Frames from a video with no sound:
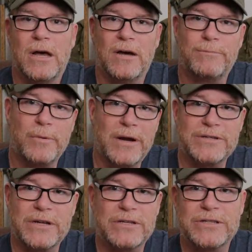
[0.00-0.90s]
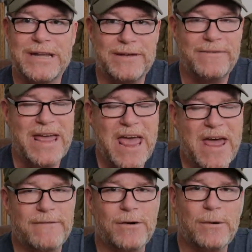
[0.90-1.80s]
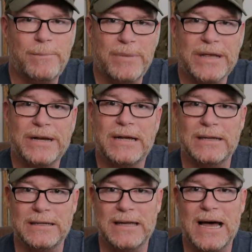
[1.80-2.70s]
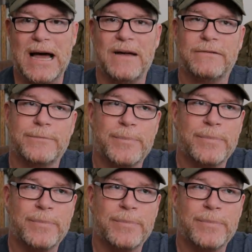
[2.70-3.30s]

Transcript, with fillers: of presidents that have ever been alive.